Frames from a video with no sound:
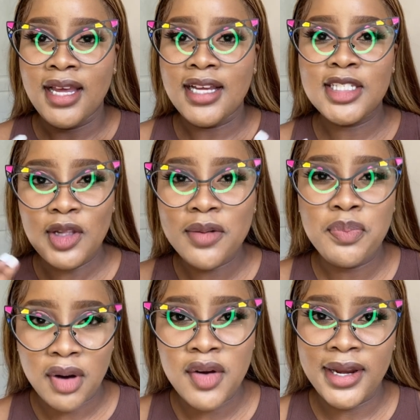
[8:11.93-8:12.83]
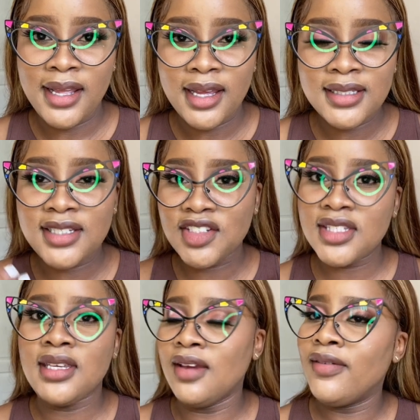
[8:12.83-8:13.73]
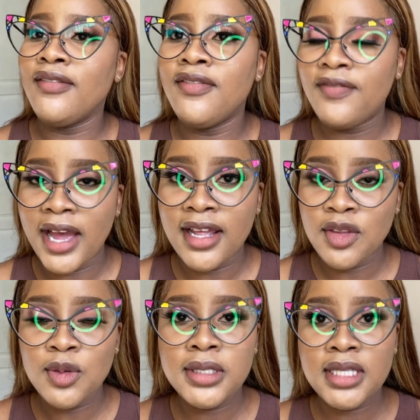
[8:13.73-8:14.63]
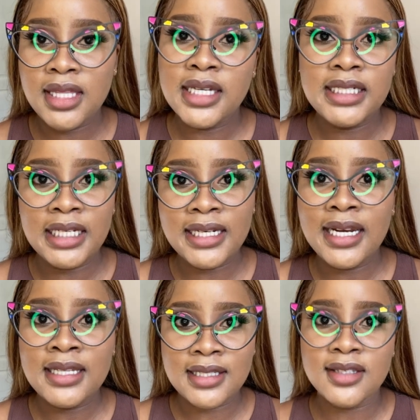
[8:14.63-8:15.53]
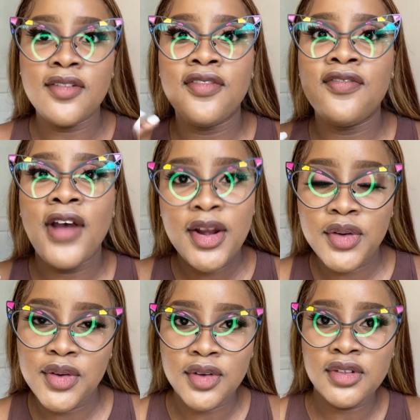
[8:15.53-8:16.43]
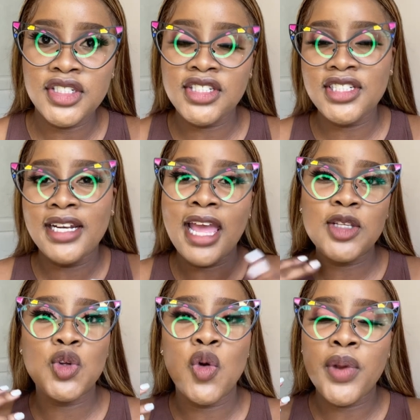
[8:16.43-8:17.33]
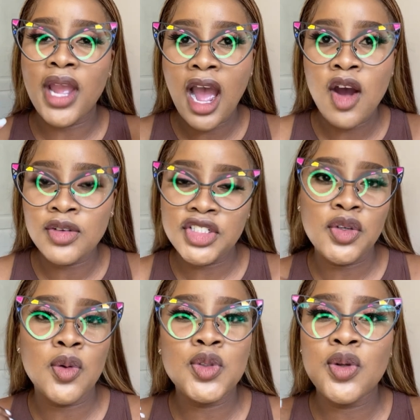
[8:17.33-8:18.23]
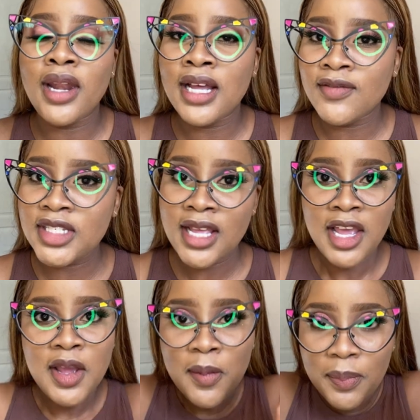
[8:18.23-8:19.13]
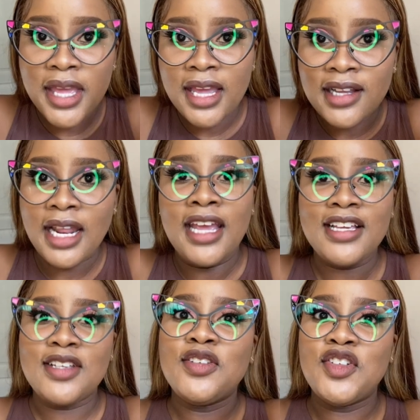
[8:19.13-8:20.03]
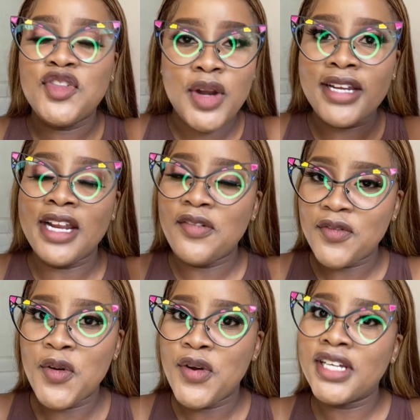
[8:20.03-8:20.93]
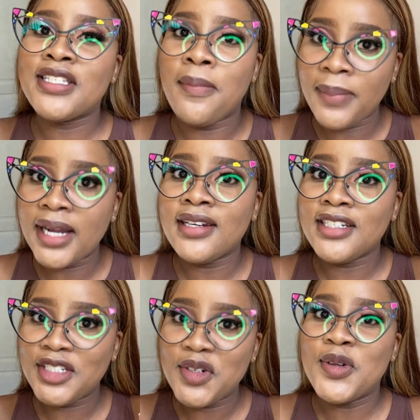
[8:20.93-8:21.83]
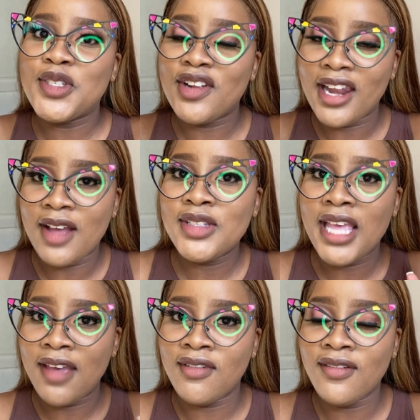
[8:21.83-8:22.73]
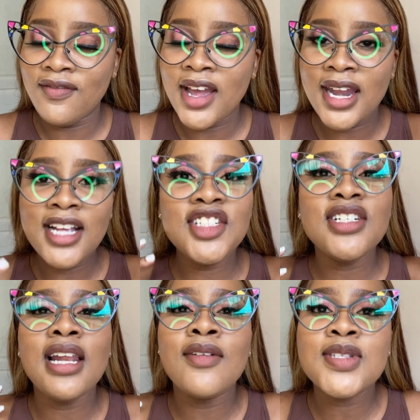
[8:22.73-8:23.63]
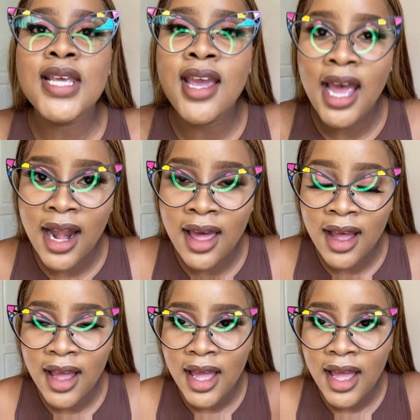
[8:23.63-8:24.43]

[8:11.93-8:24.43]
it's not boring, it's just giving fun. You see that Idalis is a fun girl. She likes going out. She also loves being, like, straight and focused, but she also loves having fun, and she loves color.